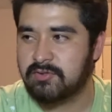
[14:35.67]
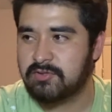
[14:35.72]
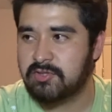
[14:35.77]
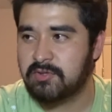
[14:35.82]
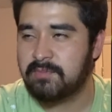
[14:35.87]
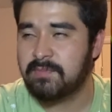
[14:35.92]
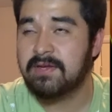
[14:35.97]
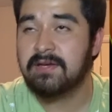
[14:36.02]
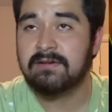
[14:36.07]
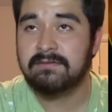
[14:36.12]
to
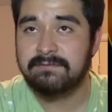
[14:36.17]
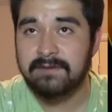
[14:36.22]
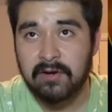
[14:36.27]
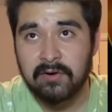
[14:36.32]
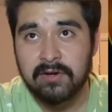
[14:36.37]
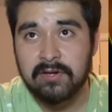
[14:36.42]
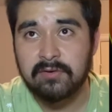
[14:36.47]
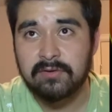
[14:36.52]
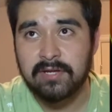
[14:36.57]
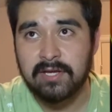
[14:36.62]
be a
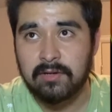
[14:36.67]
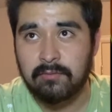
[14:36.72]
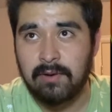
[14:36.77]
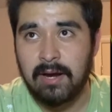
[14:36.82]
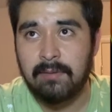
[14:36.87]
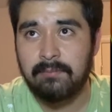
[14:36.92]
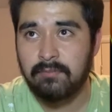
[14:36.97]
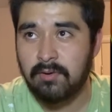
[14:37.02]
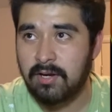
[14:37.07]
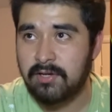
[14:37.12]
very unique
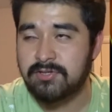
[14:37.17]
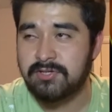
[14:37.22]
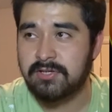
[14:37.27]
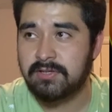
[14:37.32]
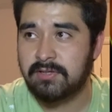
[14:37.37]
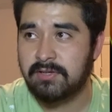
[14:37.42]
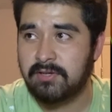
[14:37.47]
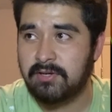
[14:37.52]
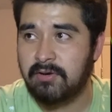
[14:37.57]
rap project.